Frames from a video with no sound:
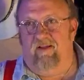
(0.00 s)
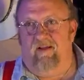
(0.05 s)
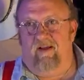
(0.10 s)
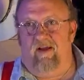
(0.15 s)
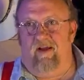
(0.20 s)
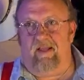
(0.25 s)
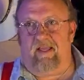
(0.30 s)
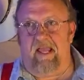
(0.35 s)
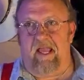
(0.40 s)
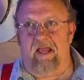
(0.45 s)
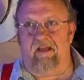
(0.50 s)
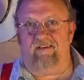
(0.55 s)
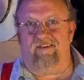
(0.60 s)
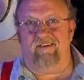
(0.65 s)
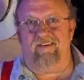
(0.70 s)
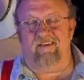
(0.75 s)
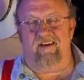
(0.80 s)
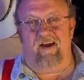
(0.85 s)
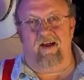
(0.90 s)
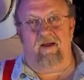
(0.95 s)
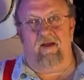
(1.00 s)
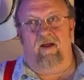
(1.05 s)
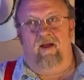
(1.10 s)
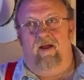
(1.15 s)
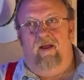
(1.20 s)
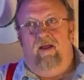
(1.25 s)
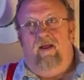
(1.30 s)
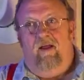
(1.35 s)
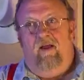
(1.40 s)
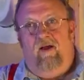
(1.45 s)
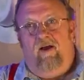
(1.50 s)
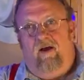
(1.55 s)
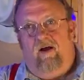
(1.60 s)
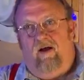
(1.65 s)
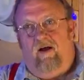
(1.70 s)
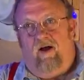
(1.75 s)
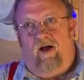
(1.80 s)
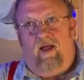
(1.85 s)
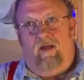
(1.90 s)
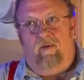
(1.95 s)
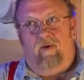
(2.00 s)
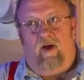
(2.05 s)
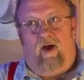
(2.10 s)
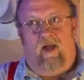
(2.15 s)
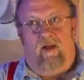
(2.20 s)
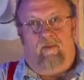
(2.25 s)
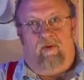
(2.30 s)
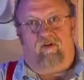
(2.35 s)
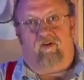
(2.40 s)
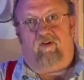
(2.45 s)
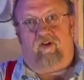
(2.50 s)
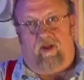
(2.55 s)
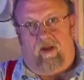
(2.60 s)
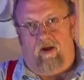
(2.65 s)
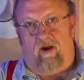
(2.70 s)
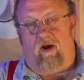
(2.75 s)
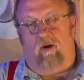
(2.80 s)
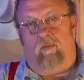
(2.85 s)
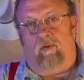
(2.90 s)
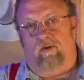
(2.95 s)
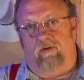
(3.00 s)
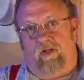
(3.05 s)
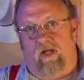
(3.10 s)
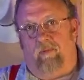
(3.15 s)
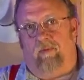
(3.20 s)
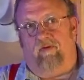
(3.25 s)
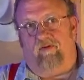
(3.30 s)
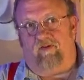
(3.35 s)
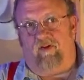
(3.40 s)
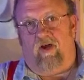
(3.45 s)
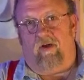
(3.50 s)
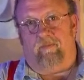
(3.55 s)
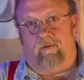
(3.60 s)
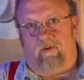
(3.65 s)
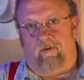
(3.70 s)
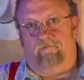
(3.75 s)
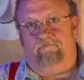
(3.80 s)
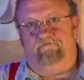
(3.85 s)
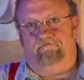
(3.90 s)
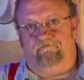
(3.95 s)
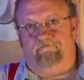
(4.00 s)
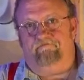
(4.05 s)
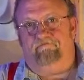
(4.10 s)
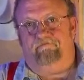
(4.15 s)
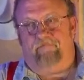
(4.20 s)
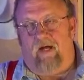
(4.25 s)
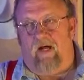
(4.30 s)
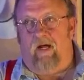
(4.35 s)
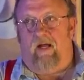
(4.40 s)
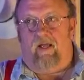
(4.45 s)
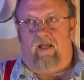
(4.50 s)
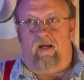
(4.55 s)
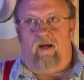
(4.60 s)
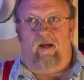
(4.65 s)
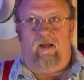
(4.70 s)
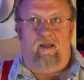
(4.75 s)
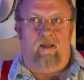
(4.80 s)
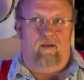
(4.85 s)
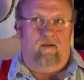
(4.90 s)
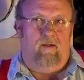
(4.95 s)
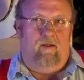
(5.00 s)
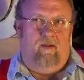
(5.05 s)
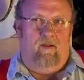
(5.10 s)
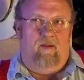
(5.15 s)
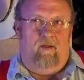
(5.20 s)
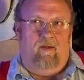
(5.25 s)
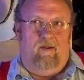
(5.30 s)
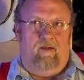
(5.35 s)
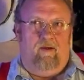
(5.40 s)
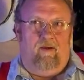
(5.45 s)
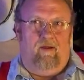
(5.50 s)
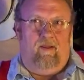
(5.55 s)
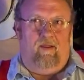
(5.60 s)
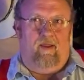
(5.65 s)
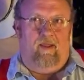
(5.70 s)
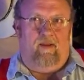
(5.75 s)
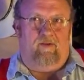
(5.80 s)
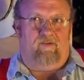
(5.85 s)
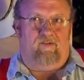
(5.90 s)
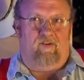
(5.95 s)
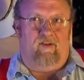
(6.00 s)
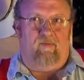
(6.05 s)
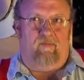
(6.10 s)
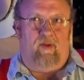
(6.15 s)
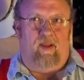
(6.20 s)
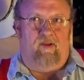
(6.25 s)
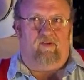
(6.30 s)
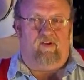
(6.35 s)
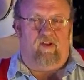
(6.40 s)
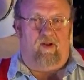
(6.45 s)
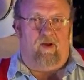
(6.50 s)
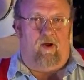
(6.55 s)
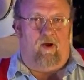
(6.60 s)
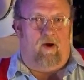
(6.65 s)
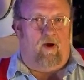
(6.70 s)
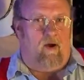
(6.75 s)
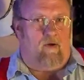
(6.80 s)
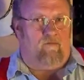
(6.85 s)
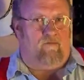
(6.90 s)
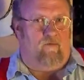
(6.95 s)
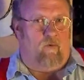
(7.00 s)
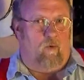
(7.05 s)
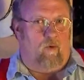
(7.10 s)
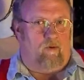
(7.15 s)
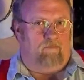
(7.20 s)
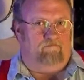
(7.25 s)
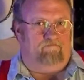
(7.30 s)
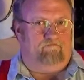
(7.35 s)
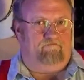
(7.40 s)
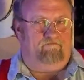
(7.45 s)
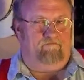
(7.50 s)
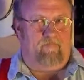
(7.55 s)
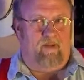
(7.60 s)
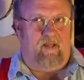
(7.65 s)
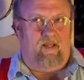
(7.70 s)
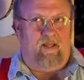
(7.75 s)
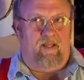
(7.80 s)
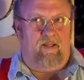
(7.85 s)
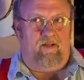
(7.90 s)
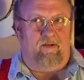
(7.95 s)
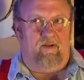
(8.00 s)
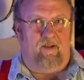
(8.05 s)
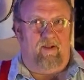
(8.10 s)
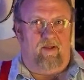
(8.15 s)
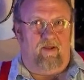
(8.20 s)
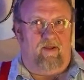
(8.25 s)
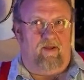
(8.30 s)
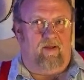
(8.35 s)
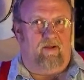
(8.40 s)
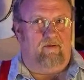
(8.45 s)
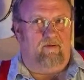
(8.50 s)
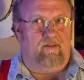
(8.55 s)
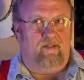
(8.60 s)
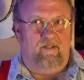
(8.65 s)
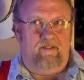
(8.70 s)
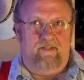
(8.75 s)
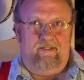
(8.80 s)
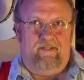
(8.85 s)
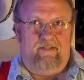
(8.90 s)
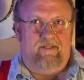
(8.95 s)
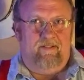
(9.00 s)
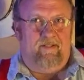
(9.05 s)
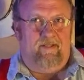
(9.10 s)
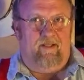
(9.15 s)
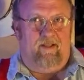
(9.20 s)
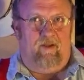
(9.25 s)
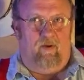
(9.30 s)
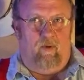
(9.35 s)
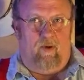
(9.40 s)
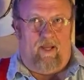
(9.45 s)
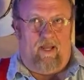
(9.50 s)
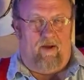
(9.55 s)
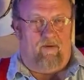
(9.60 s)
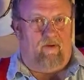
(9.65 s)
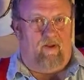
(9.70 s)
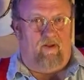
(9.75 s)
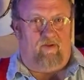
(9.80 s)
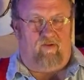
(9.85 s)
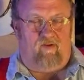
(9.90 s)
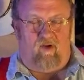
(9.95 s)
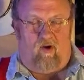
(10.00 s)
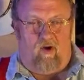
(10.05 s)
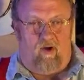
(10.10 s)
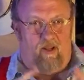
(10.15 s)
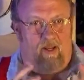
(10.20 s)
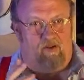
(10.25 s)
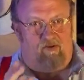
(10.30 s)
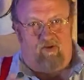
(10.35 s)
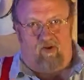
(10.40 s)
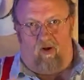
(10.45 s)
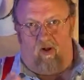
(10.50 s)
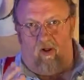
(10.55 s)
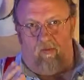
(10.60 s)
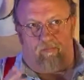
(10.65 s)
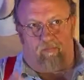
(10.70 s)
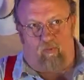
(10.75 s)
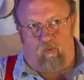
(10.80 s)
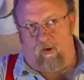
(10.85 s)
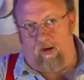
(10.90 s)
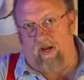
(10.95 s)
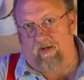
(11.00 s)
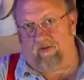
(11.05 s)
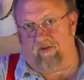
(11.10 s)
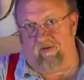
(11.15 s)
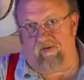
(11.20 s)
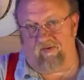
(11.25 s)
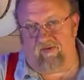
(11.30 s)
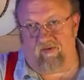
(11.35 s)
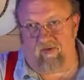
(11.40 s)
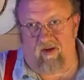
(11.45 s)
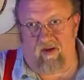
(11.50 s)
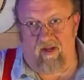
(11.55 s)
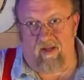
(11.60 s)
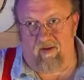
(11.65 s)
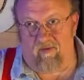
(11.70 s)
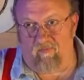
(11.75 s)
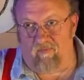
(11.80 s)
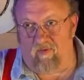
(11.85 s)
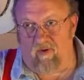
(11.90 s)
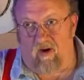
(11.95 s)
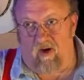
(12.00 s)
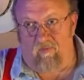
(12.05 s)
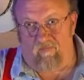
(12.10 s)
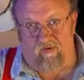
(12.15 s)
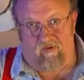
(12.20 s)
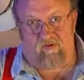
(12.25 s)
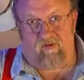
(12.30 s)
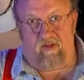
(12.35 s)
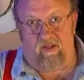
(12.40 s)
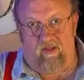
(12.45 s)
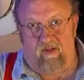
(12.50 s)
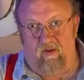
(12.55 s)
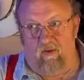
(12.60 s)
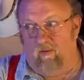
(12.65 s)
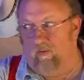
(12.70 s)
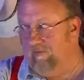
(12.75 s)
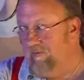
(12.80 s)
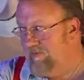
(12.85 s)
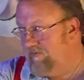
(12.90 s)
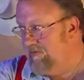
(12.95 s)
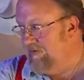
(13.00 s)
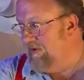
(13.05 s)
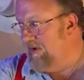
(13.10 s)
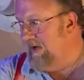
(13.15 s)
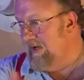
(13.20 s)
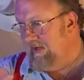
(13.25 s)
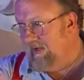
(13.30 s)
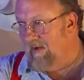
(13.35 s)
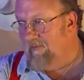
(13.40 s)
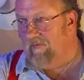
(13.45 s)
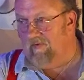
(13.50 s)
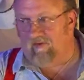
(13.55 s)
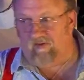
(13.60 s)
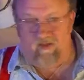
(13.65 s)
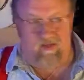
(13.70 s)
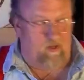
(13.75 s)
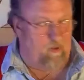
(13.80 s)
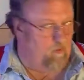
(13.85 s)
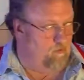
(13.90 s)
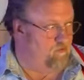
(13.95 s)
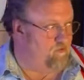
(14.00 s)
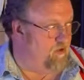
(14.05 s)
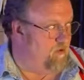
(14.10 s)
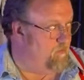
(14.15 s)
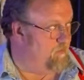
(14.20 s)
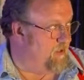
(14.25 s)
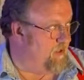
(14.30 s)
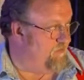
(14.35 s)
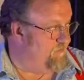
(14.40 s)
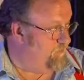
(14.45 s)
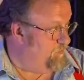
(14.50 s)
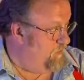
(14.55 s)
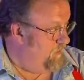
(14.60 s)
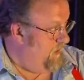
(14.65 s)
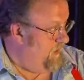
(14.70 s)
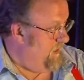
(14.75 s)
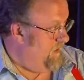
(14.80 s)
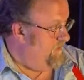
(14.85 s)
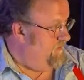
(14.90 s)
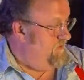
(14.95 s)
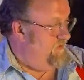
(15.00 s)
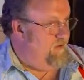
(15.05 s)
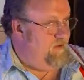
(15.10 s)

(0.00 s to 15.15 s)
I can't. I... I, I'm a terrible double stopper. I, I, it's a, it's an art form, and uh, you have, it's, it's all practice. I've obviously used, I obviously use them, and I've played,